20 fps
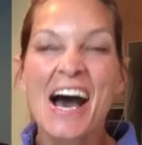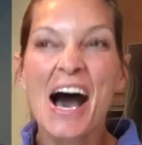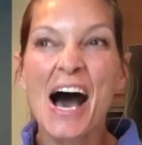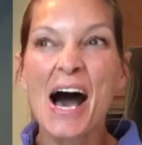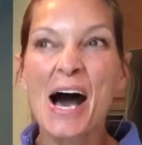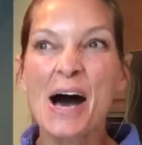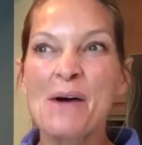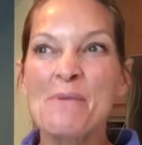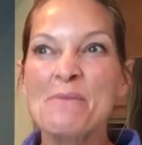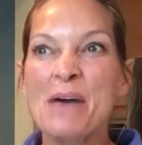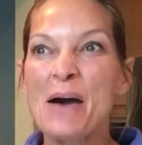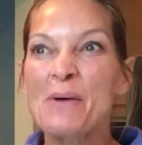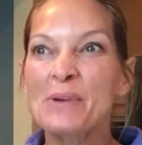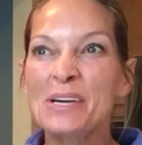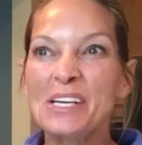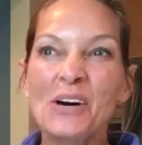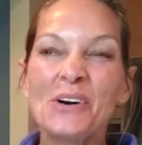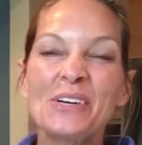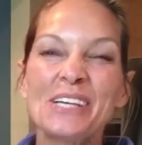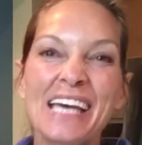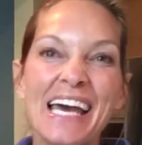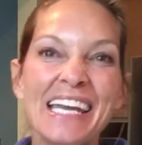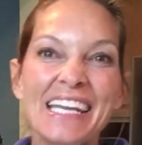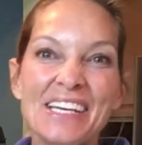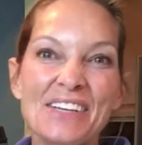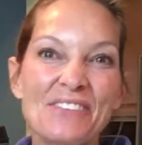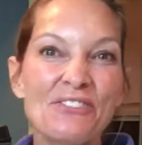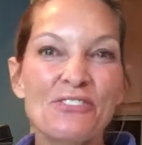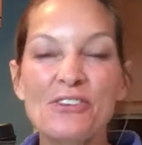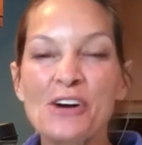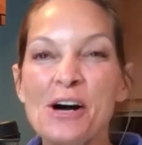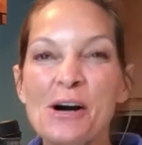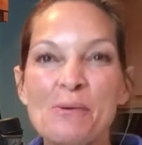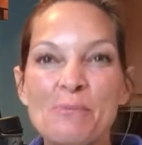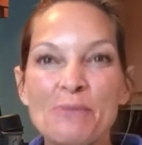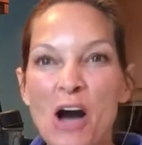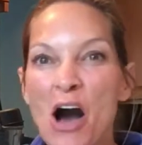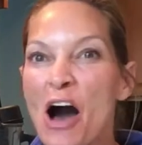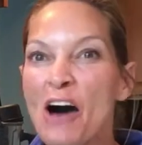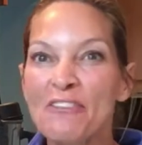And we don't get it
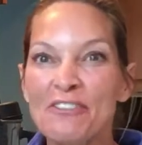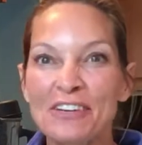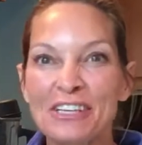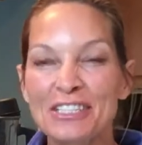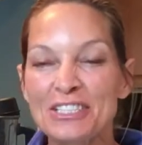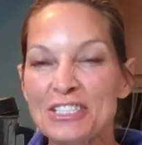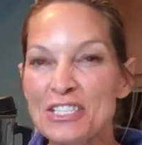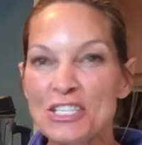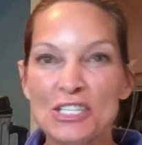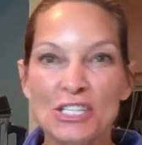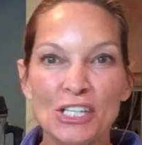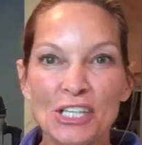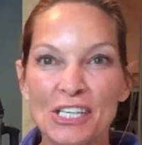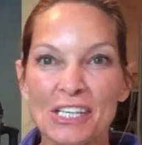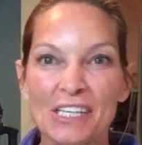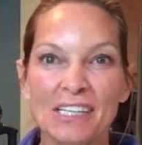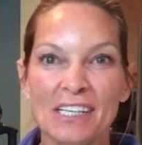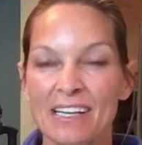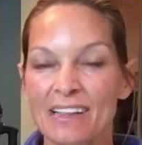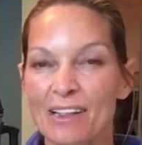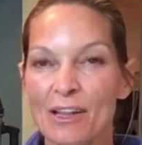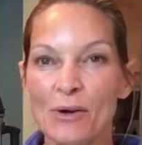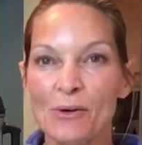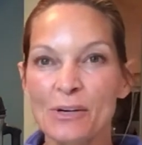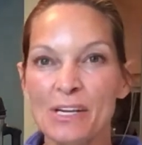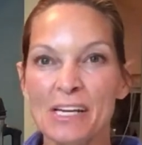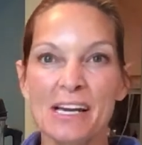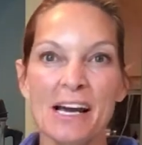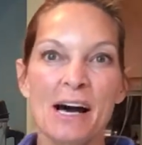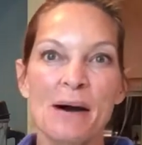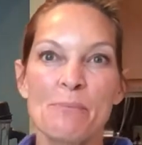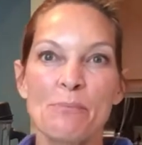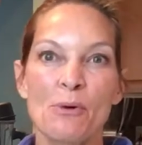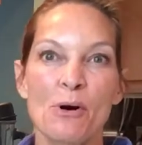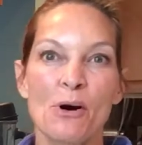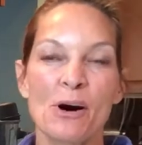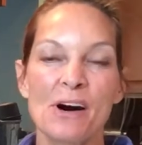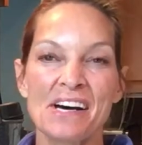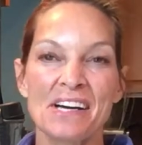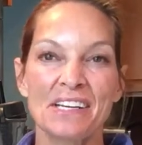from coffee and sugar and loading up
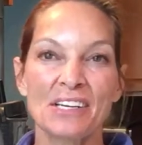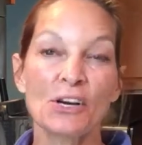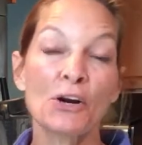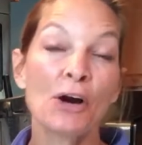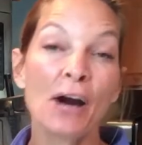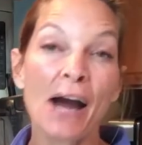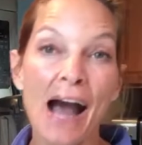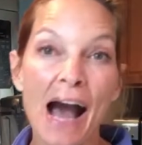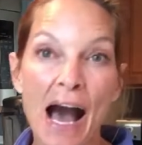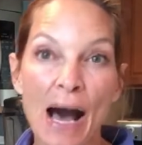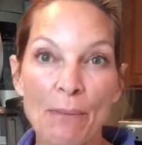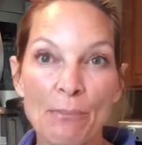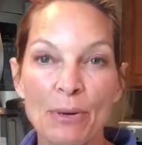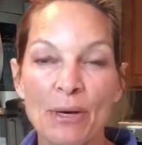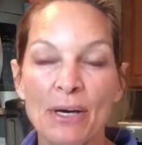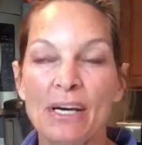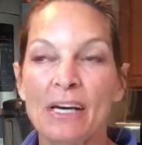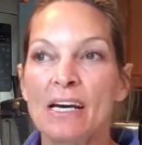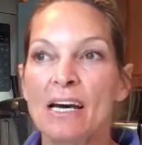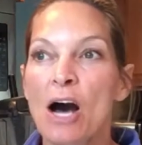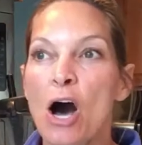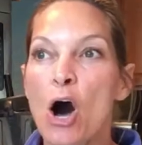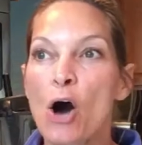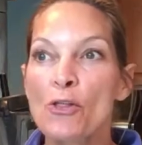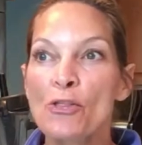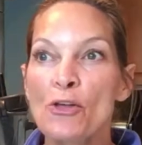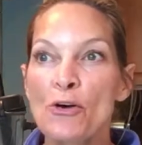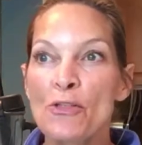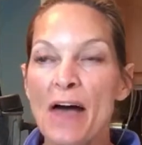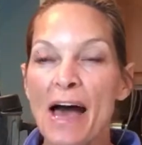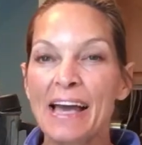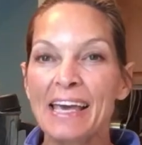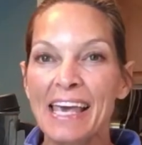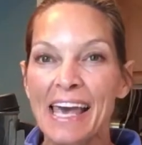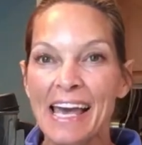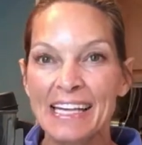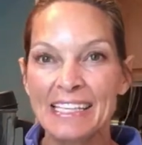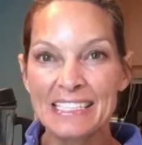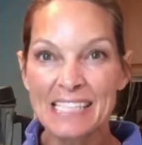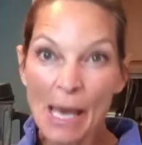on crap, although that
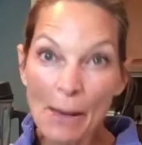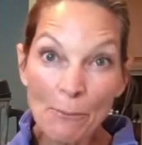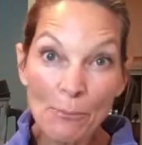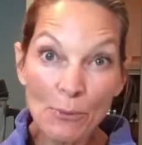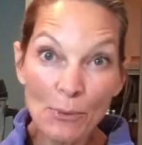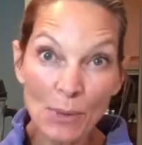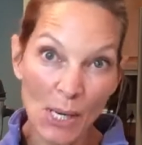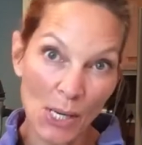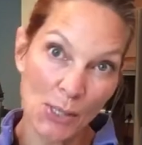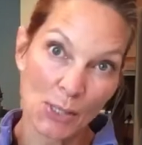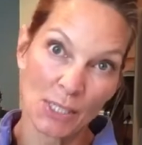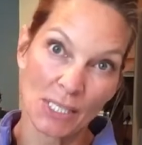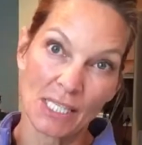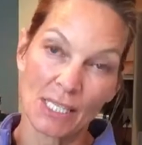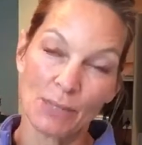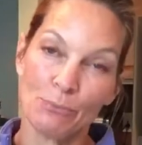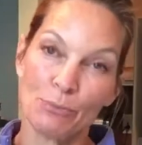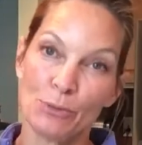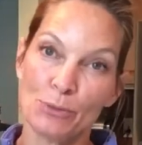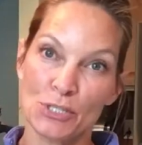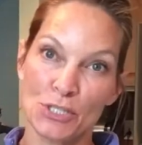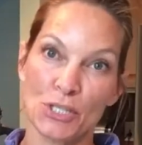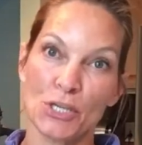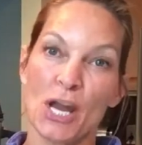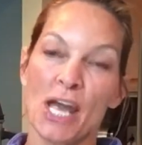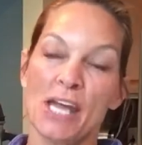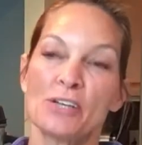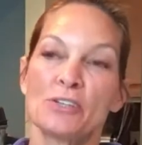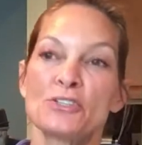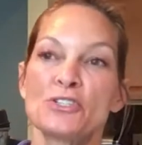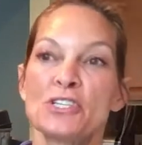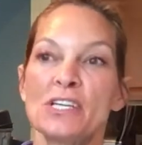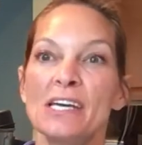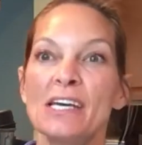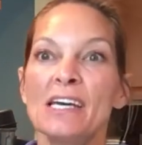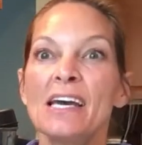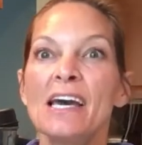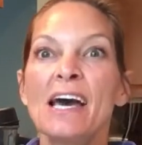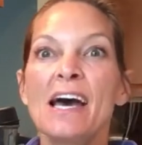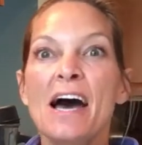can temporarily boost your
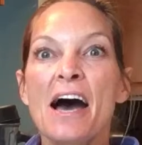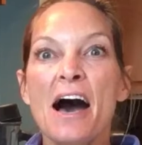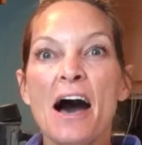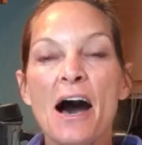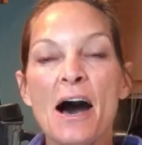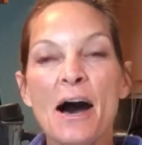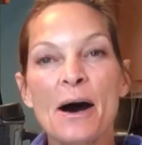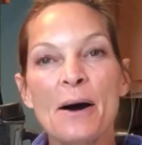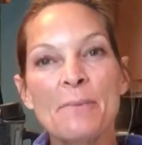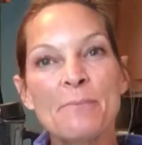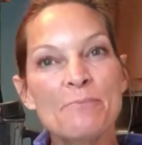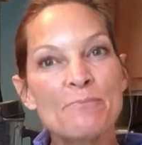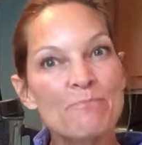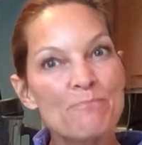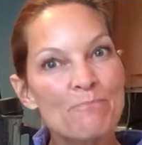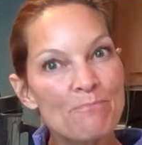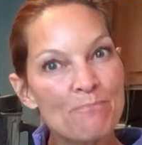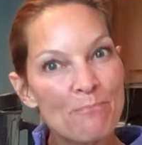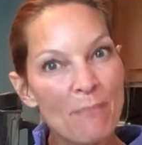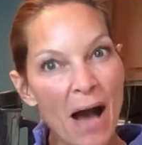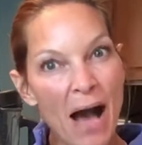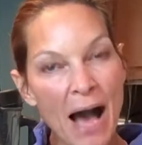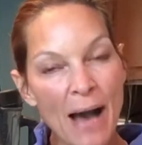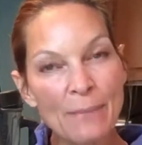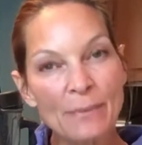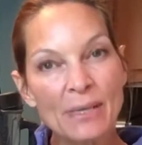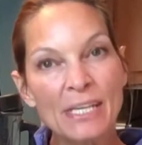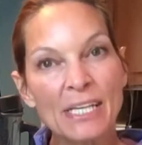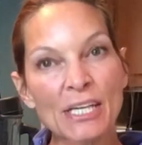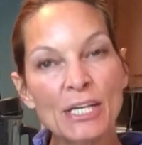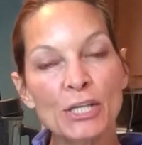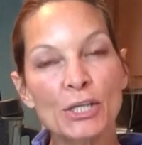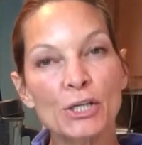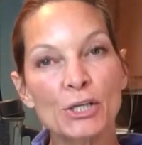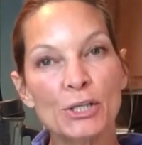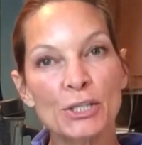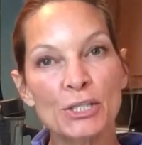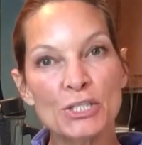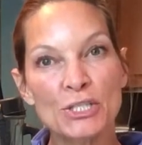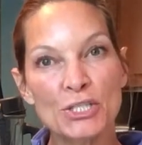energy. I'm going to
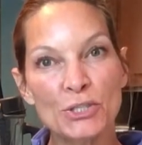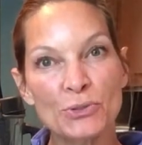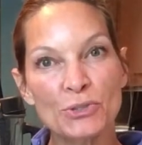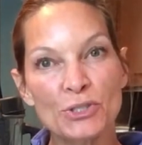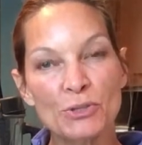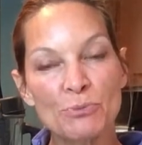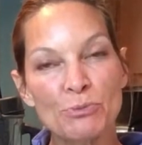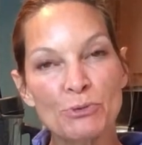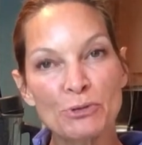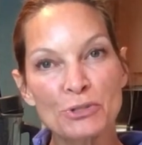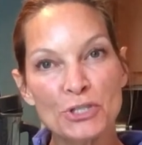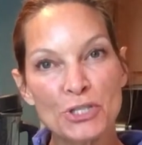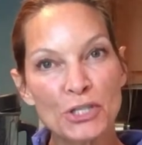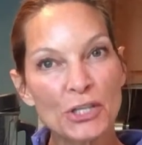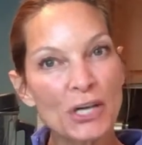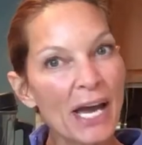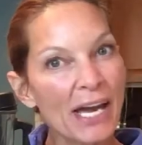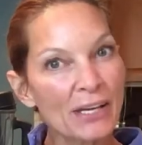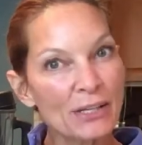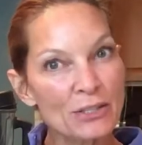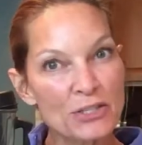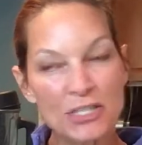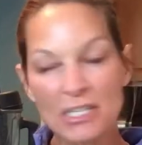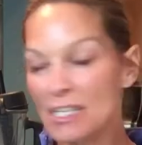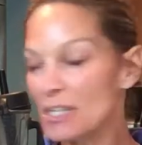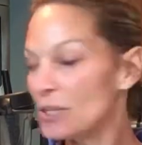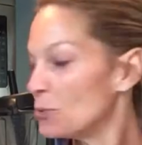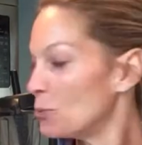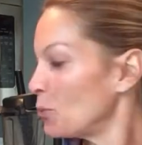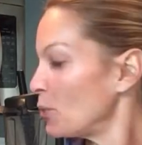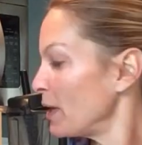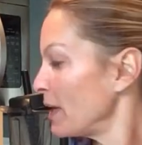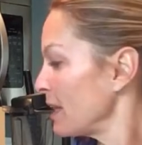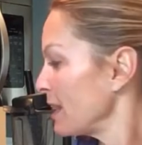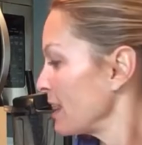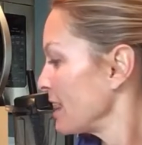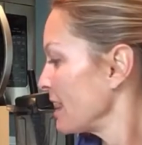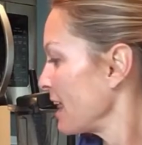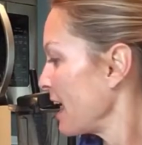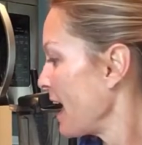encourage you to boost your energy
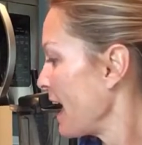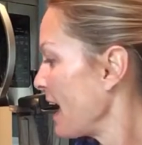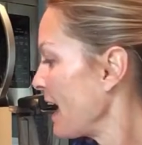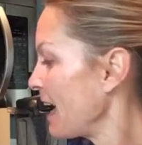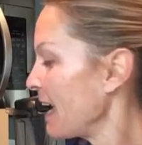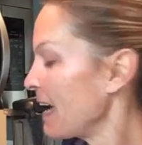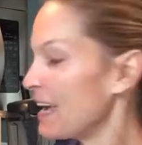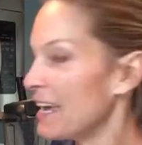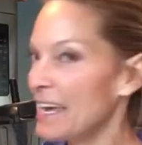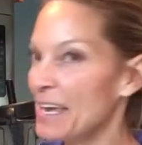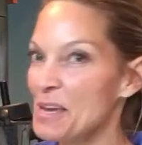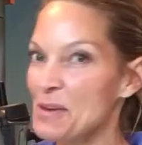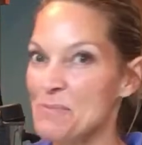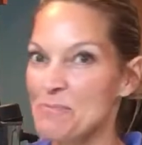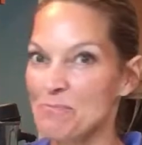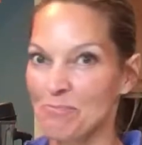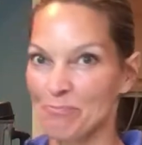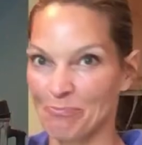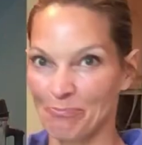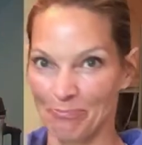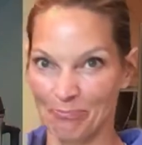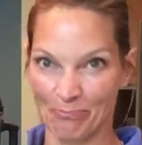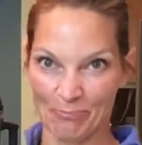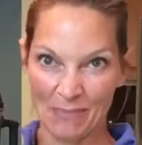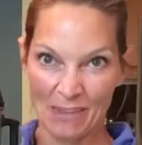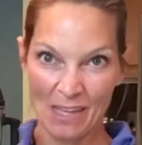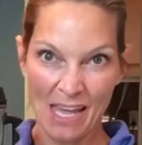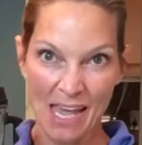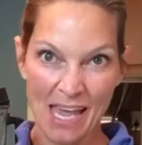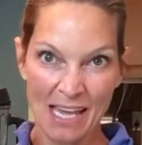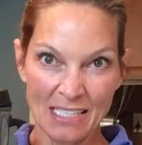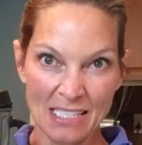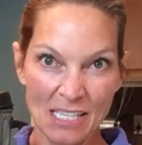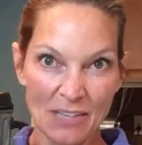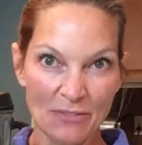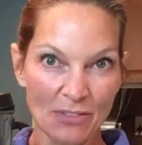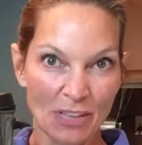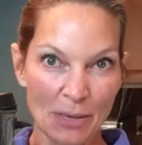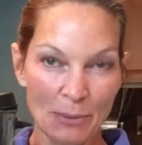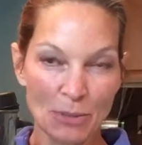with a
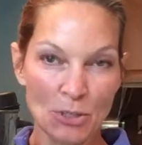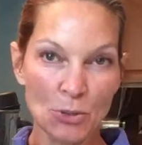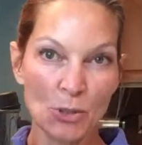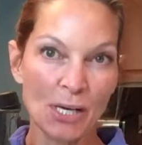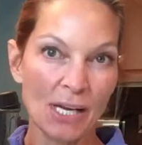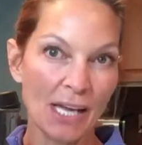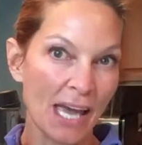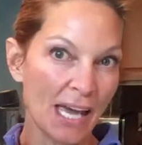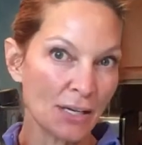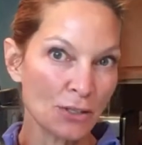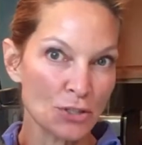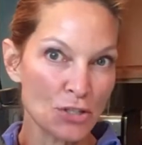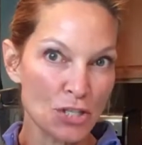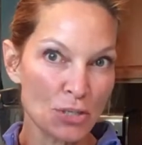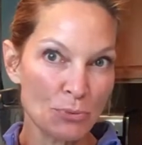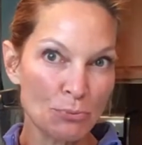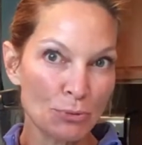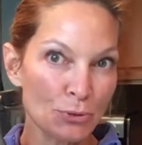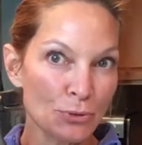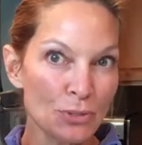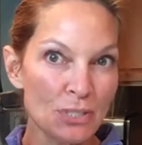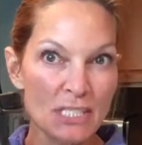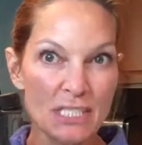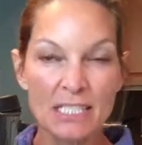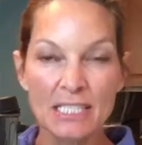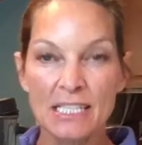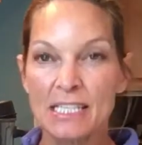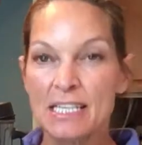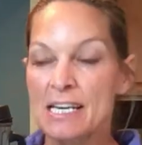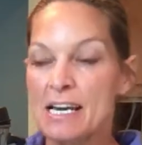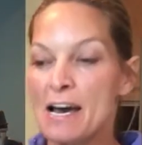anti-inflammatory energy boost.